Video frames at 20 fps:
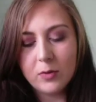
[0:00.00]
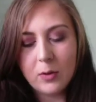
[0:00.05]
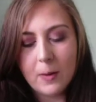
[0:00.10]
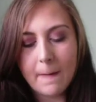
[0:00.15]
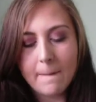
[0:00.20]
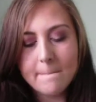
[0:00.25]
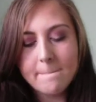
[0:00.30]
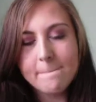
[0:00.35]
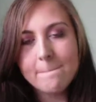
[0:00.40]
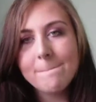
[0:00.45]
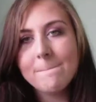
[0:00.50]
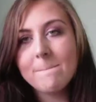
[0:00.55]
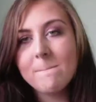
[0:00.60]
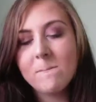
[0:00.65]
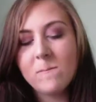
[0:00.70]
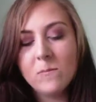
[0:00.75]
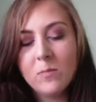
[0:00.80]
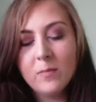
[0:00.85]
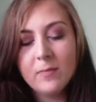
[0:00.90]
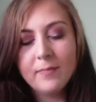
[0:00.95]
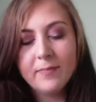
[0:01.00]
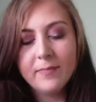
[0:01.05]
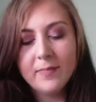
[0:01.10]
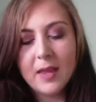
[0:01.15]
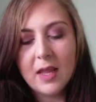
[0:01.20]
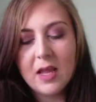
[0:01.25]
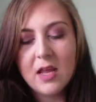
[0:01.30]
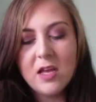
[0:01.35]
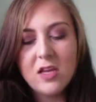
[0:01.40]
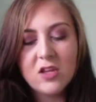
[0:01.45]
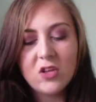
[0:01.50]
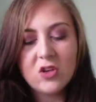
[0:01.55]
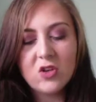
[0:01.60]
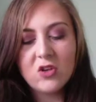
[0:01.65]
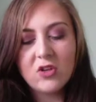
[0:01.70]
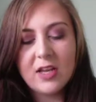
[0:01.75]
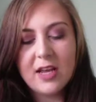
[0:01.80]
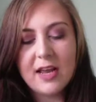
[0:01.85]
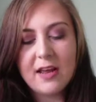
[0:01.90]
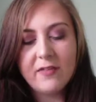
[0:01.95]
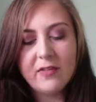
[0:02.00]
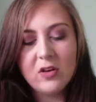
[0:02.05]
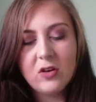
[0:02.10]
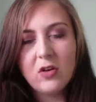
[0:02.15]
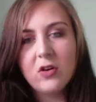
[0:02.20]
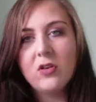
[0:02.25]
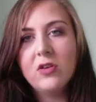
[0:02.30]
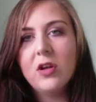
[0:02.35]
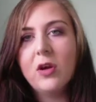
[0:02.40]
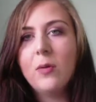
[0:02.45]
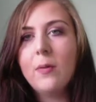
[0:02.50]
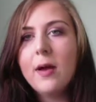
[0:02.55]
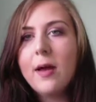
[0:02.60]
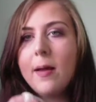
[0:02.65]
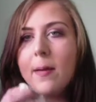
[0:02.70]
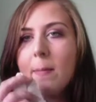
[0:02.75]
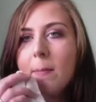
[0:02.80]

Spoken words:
but it's because I haven't got no